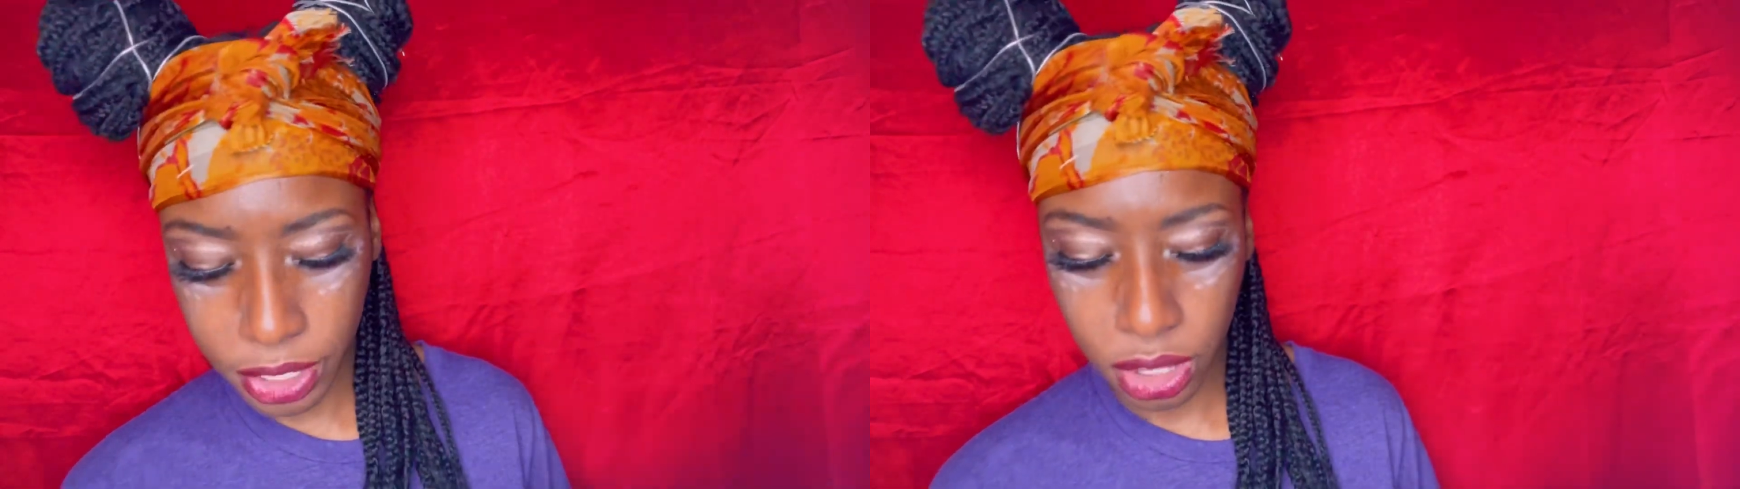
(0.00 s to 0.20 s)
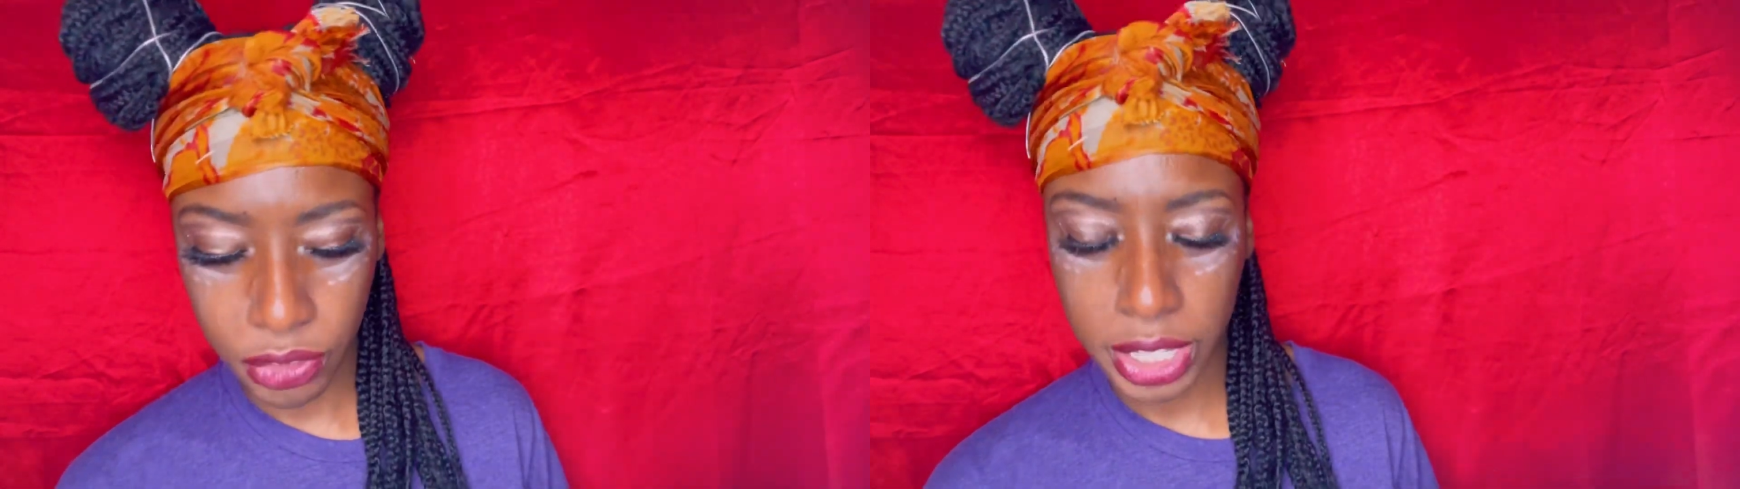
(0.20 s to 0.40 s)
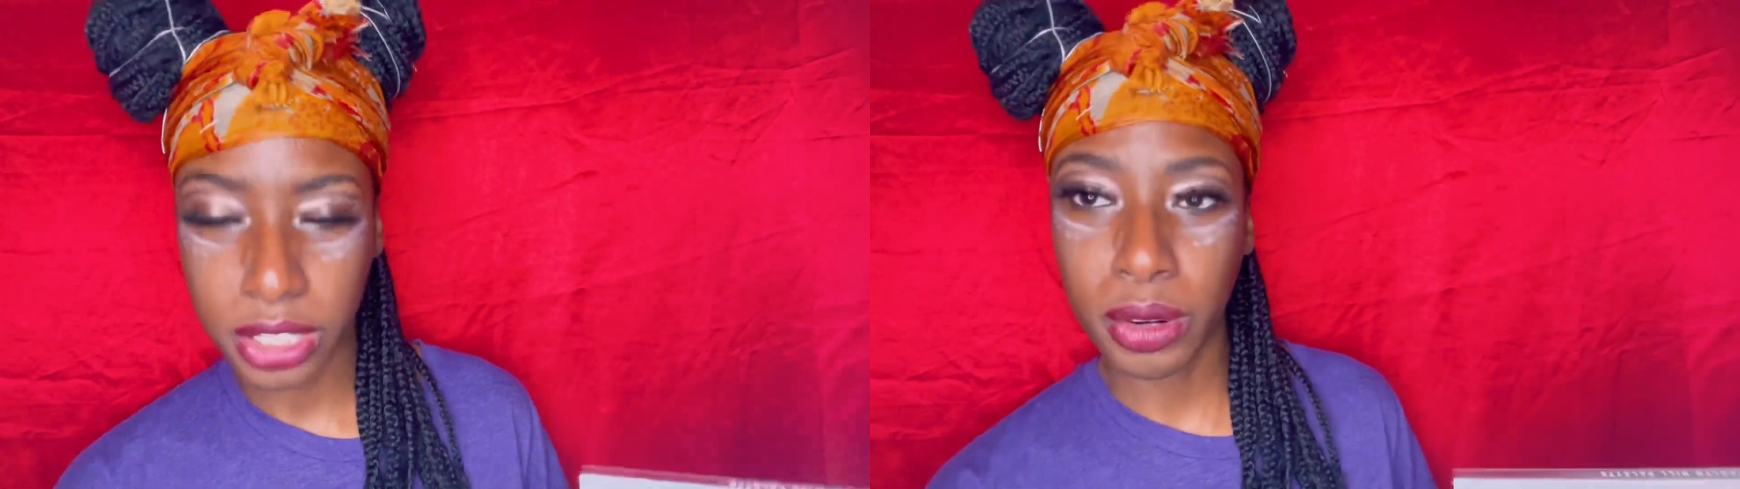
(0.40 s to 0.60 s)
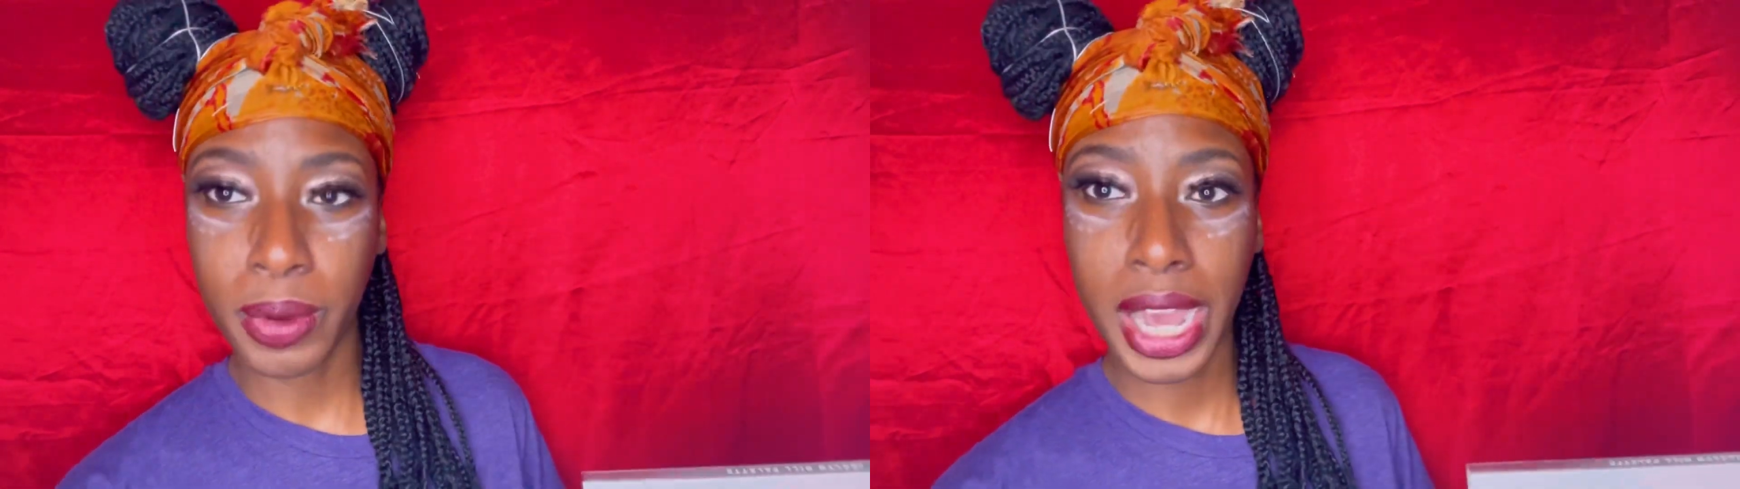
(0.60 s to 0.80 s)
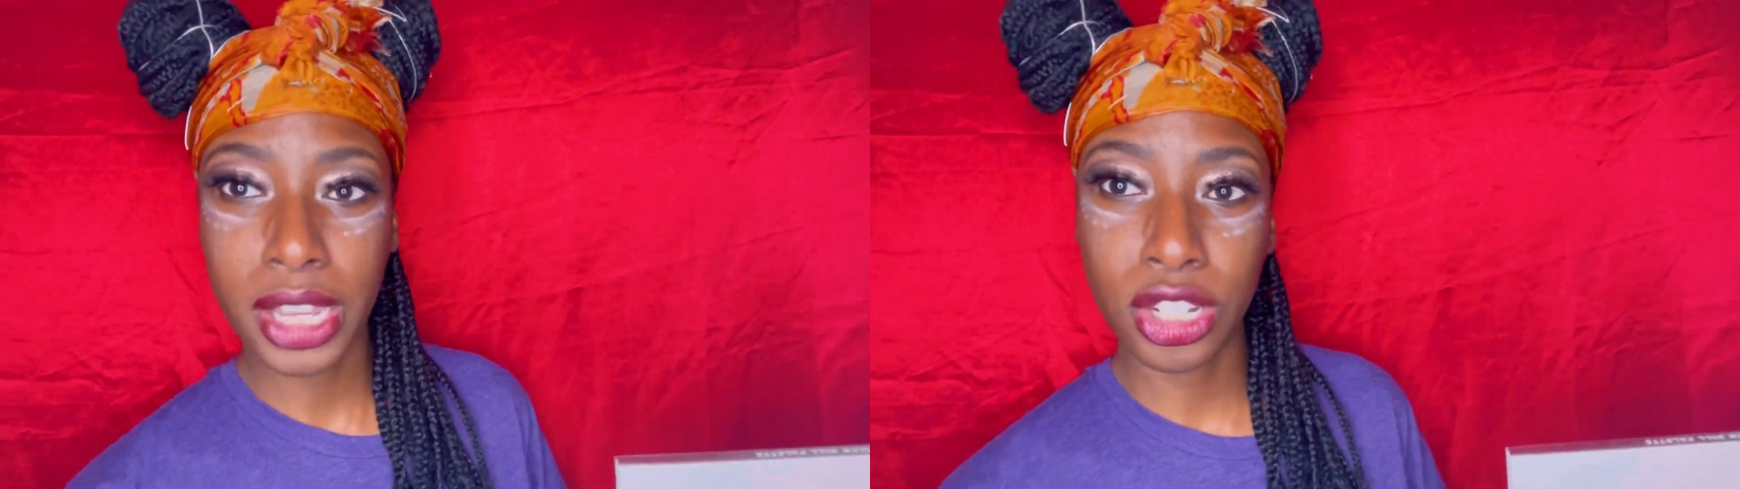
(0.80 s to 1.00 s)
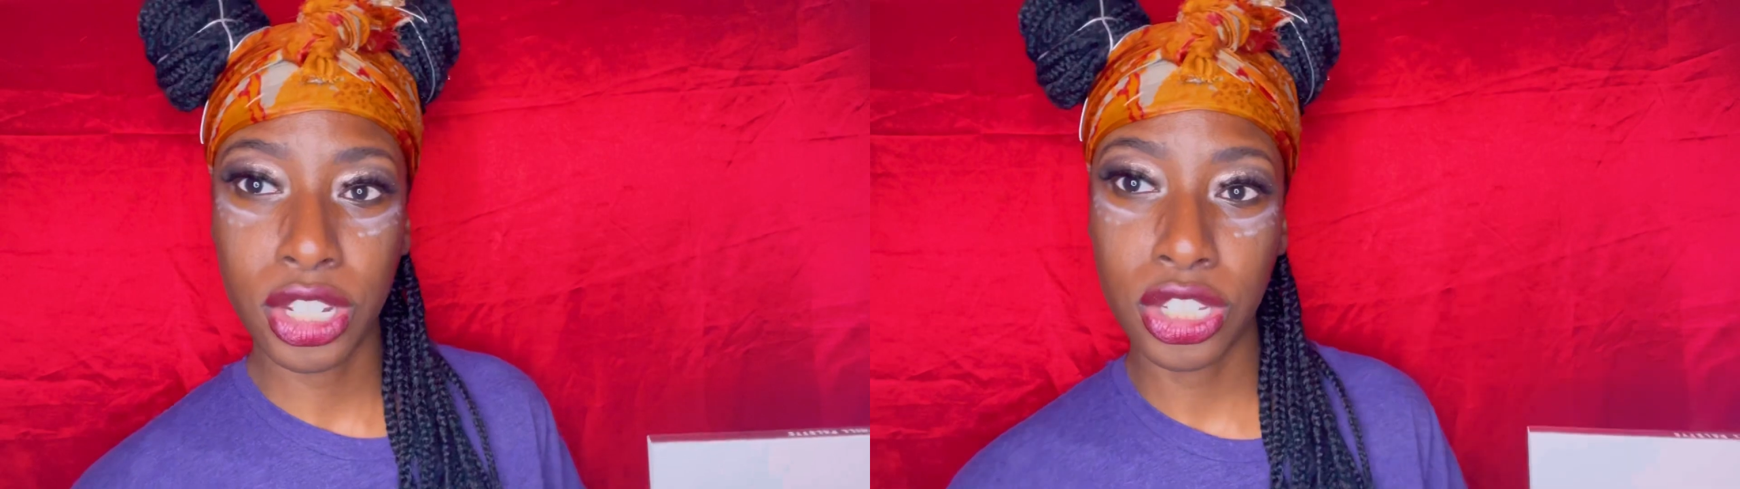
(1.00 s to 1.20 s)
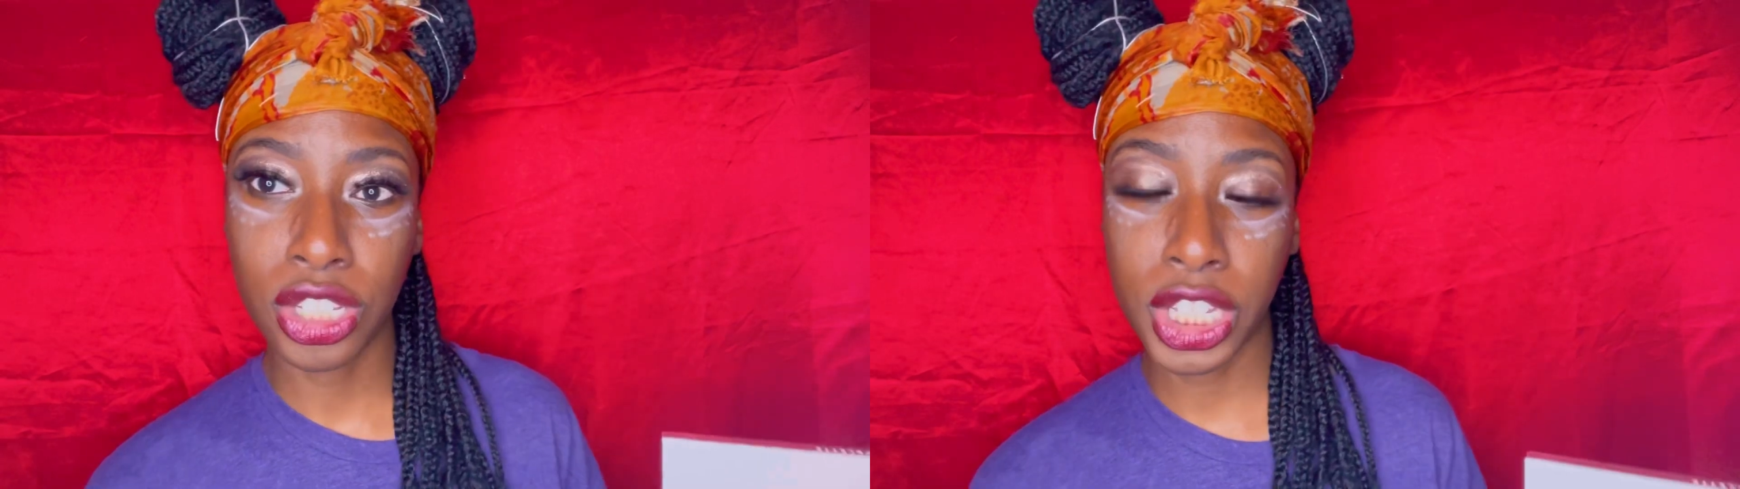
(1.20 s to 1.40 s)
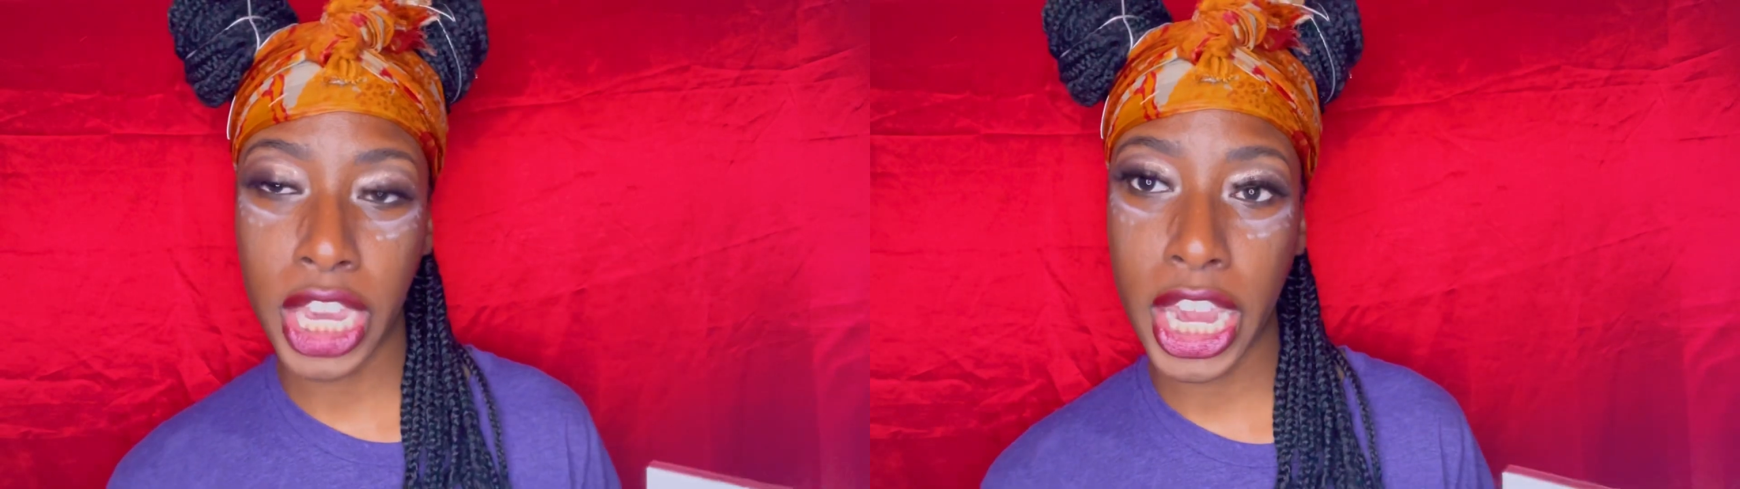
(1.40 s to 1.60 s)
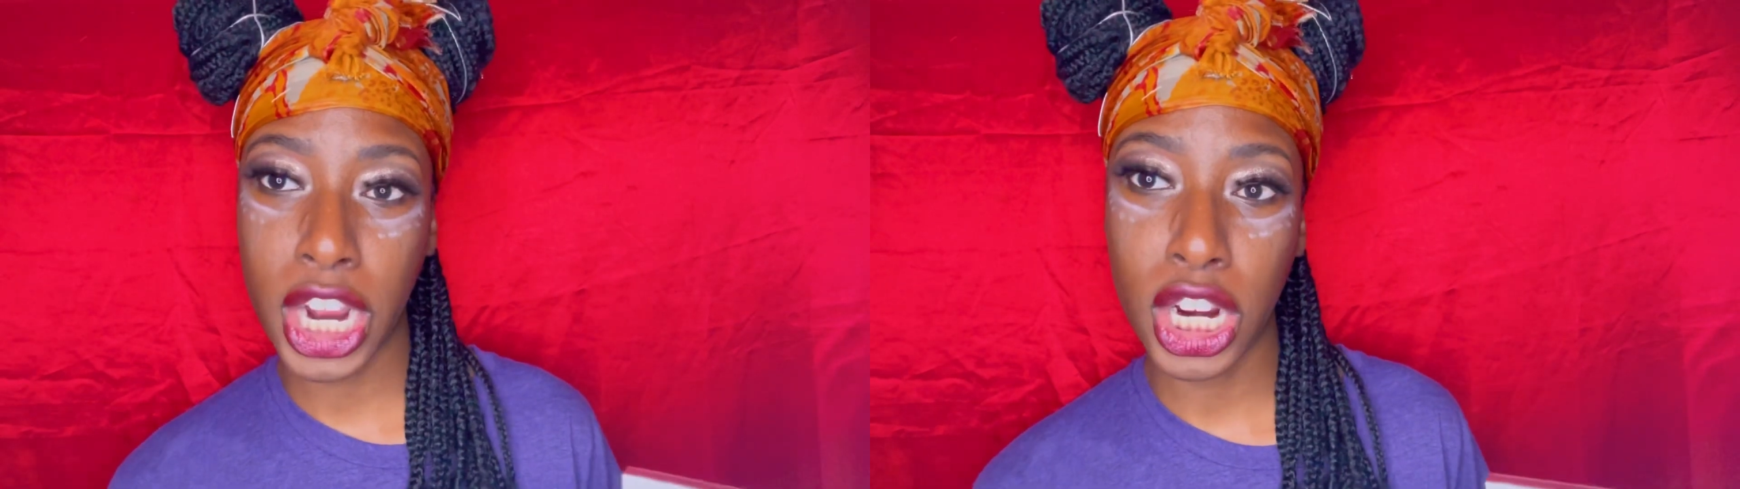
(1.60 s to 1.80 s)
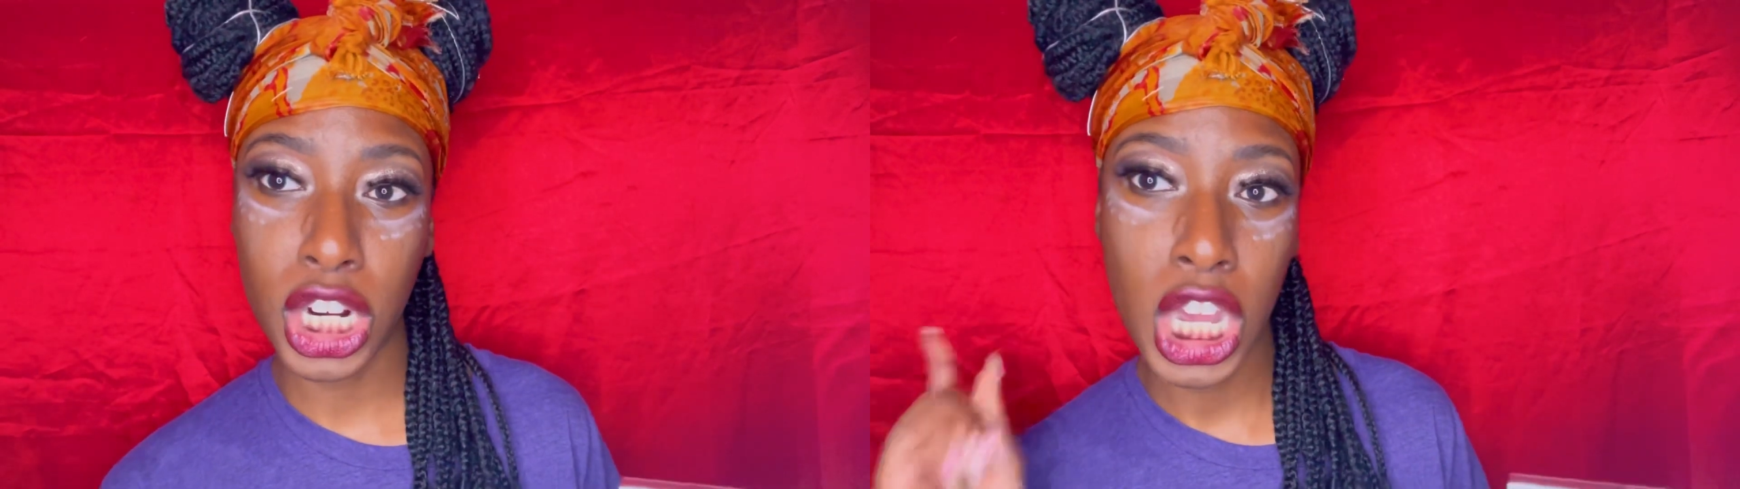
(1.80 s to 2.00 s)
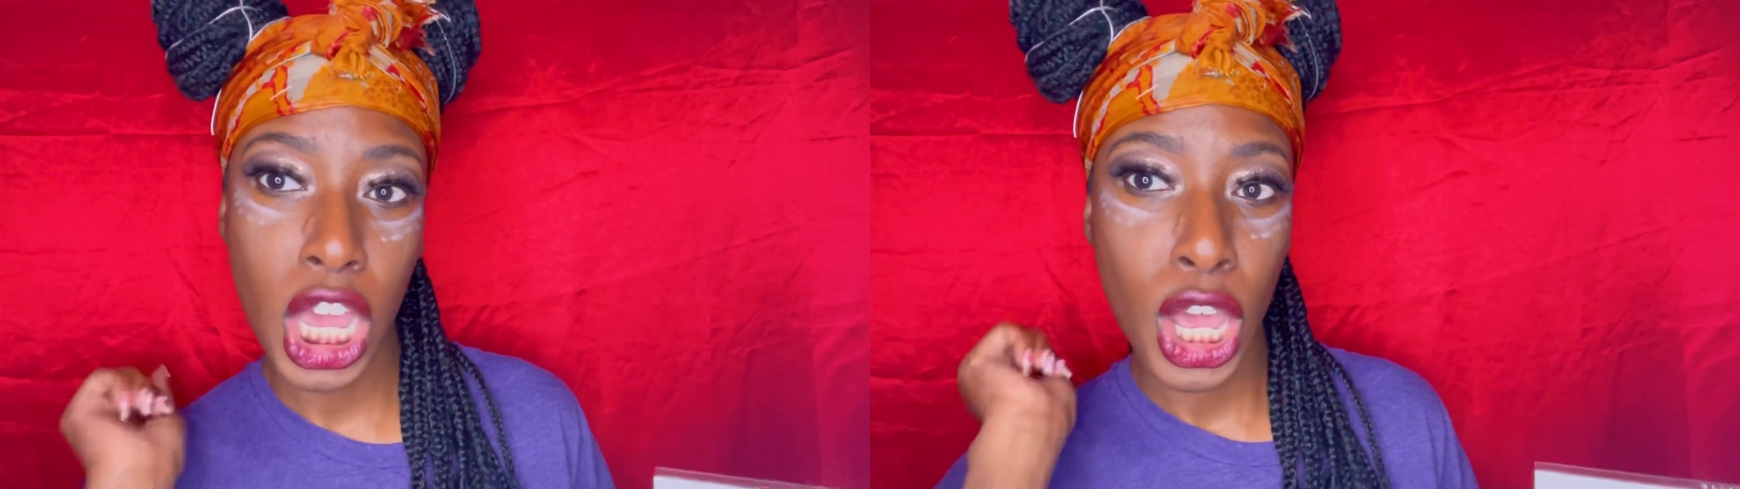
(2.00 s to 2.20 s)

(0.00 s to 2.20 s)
don't forget to share.